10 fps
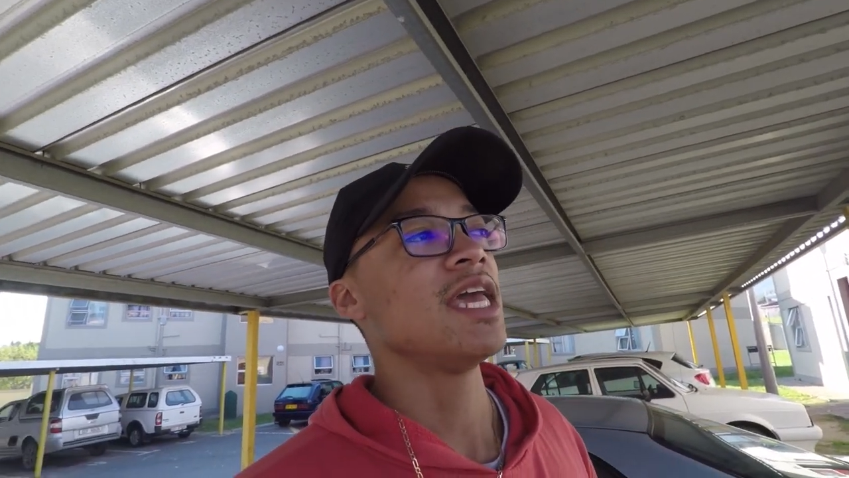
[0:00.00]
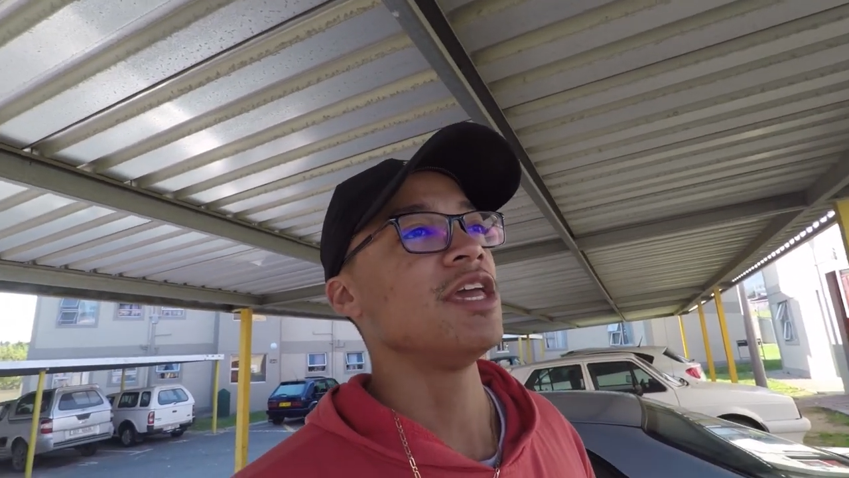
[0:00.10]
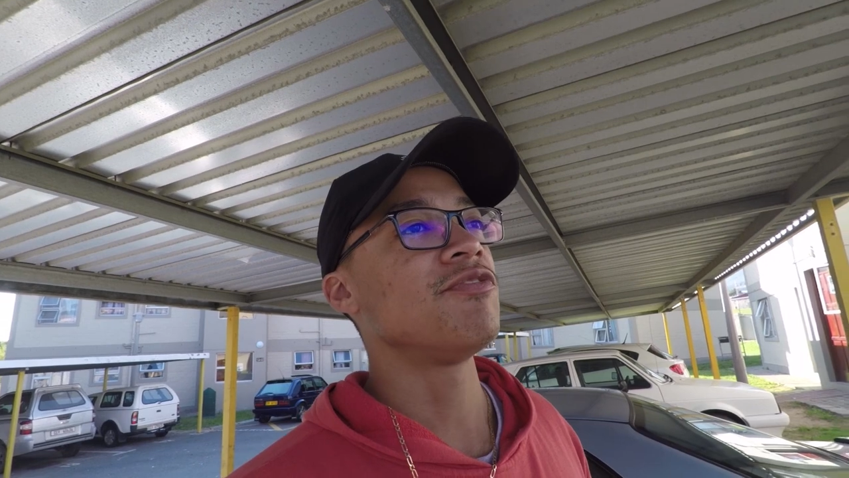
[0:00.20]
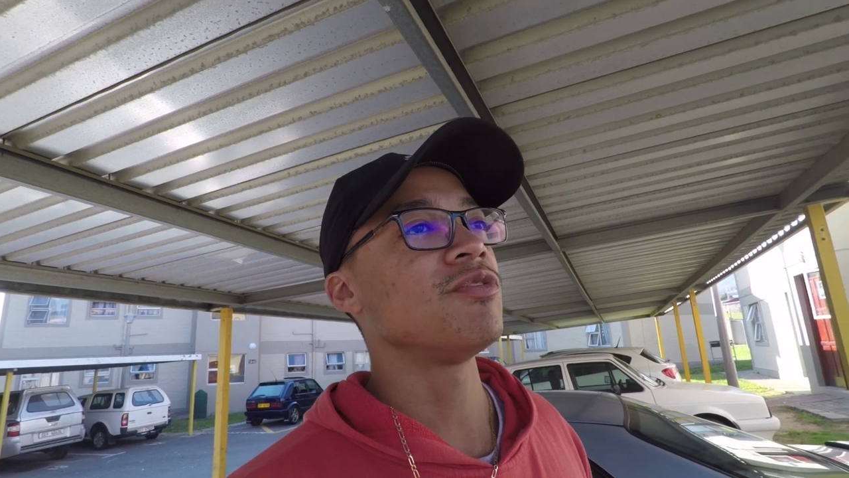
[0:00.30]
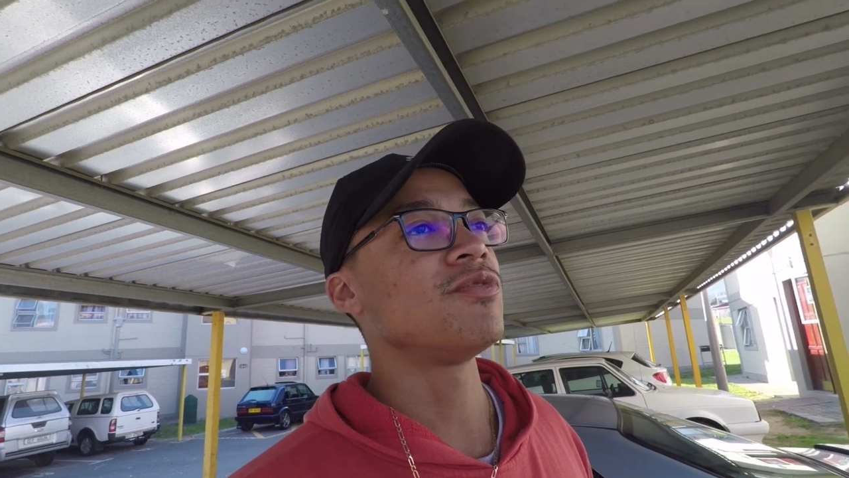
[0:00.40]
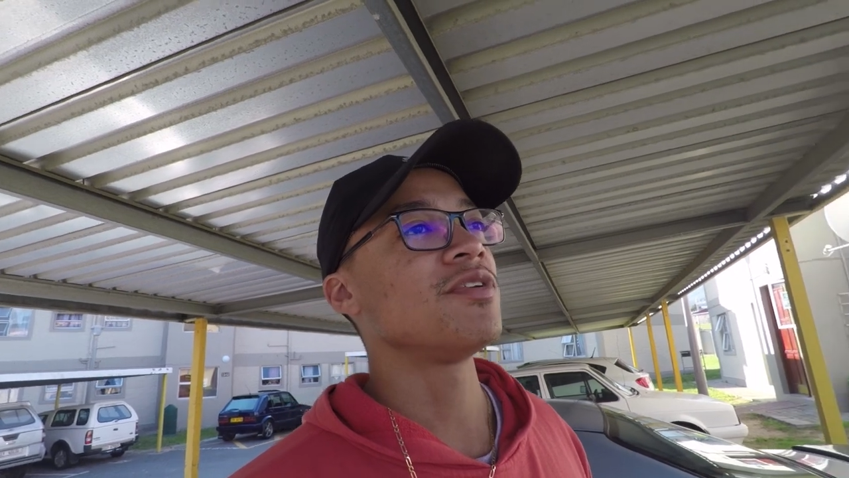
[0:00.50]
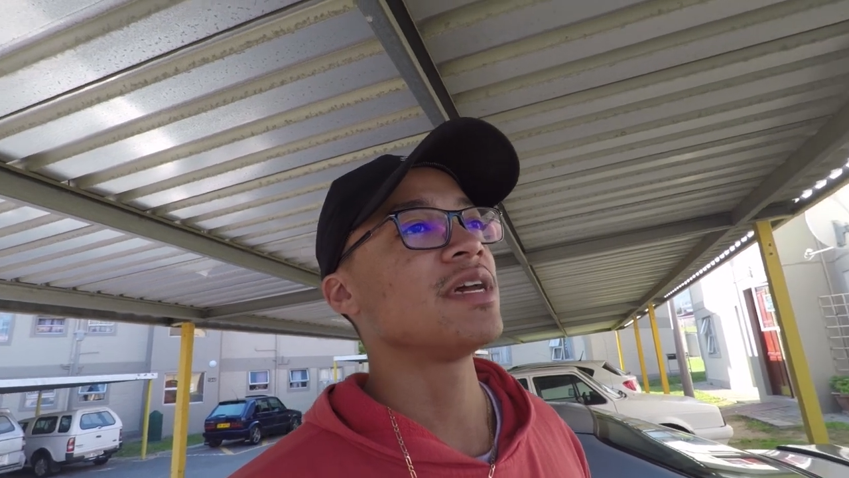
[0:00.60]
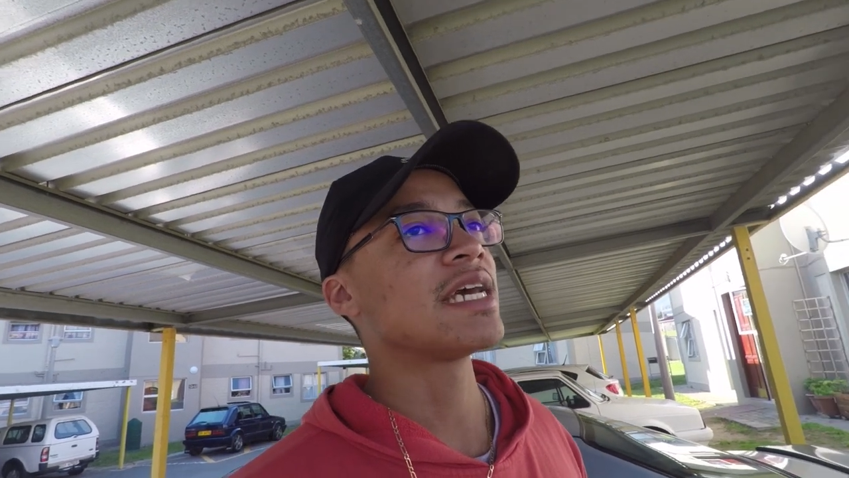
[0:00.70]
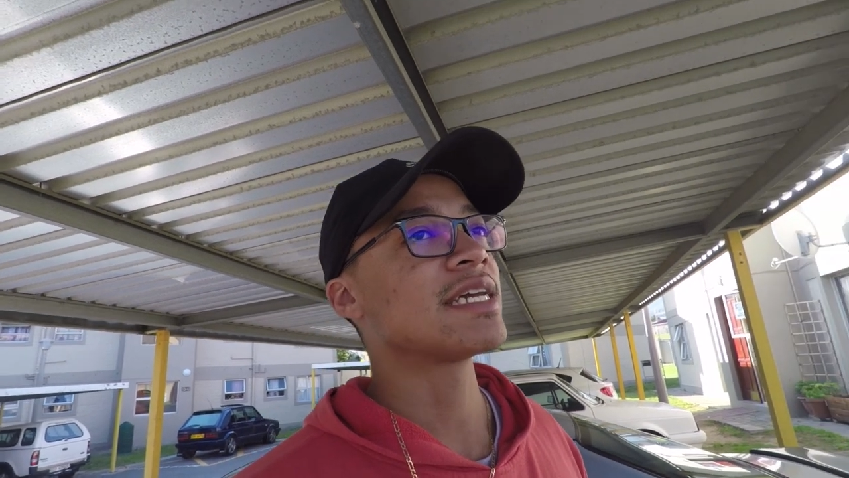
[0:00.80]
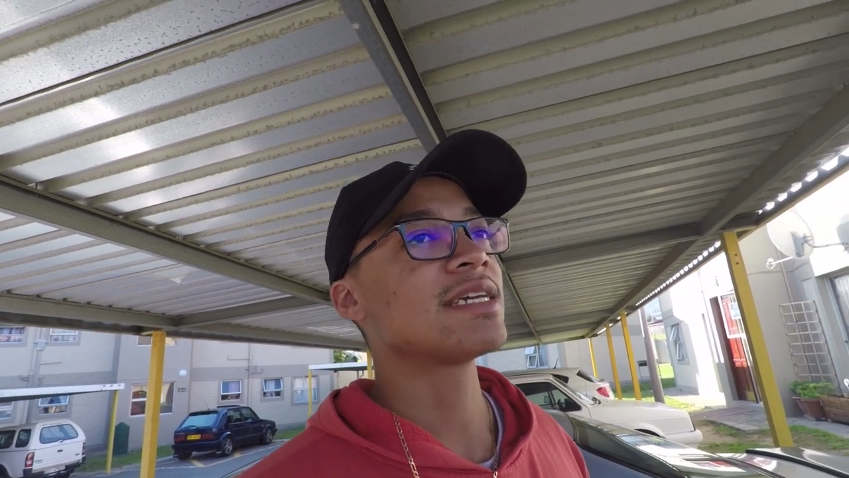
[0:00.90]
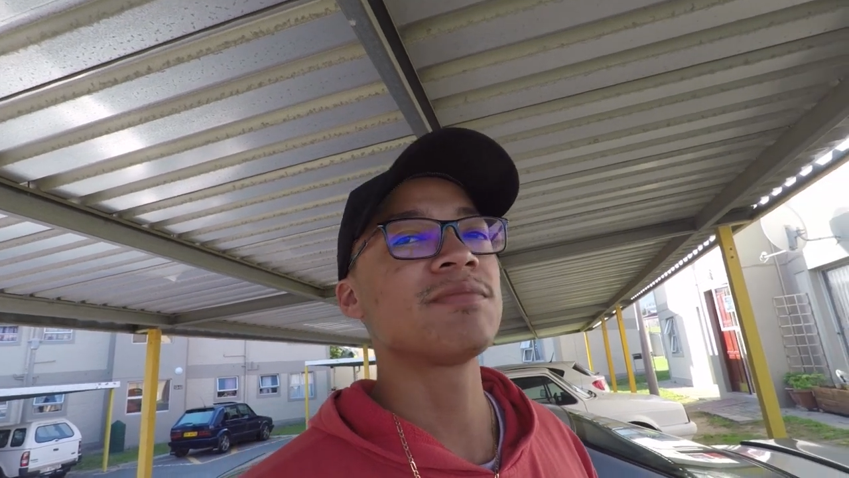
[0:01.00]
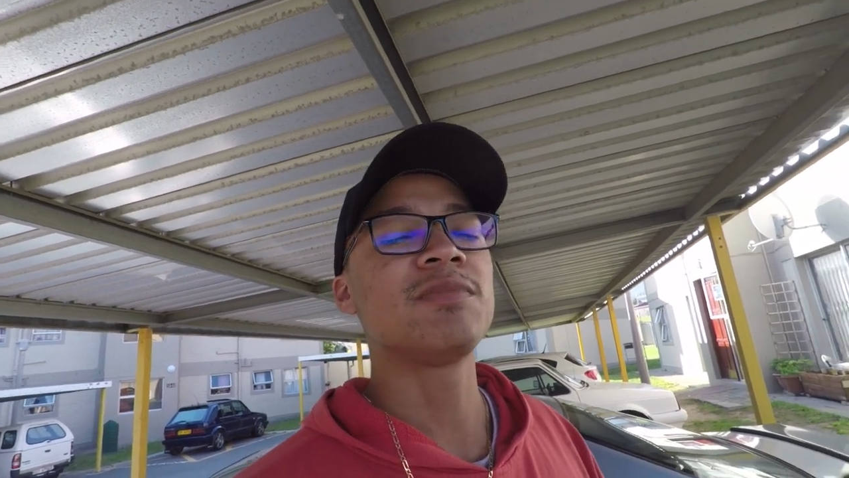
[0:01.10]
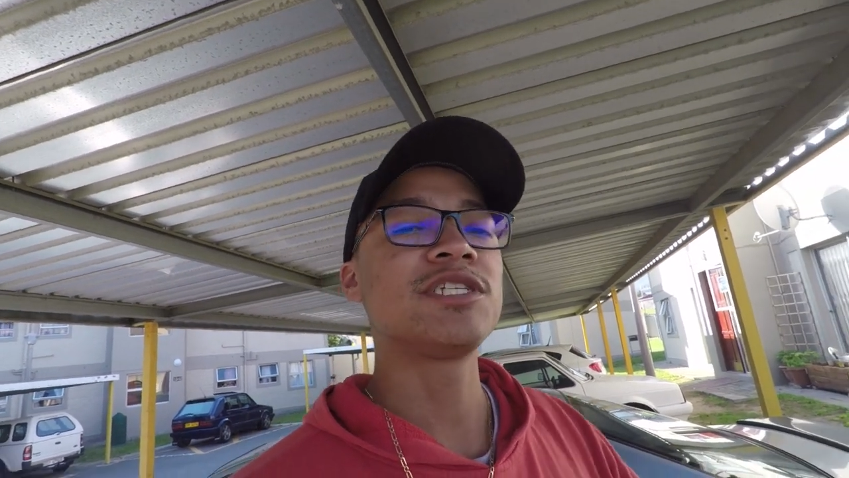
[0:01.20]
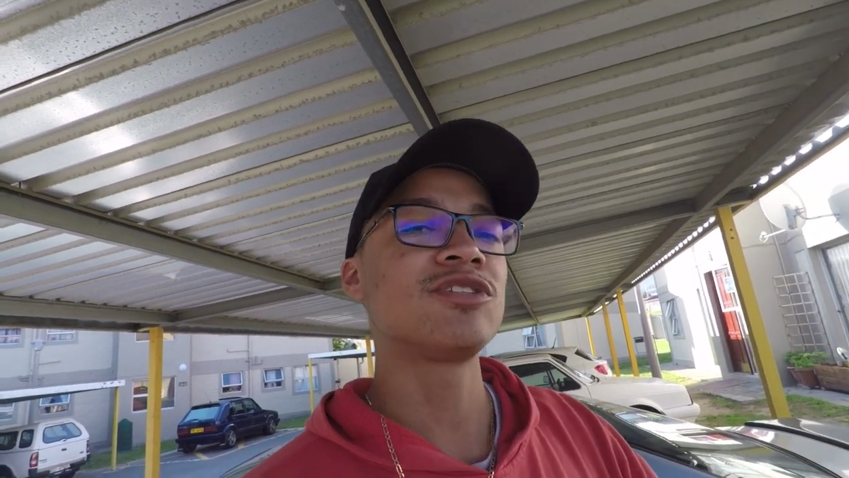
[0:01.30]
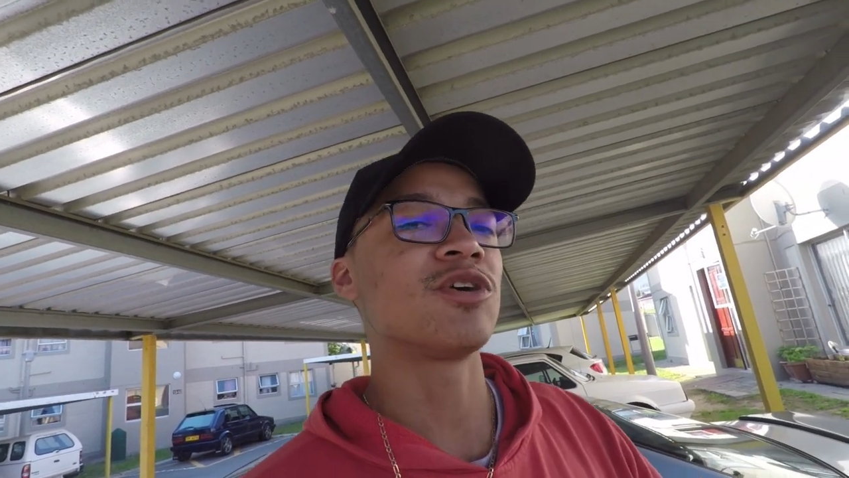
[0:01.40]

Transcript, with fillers: If you feel like it, please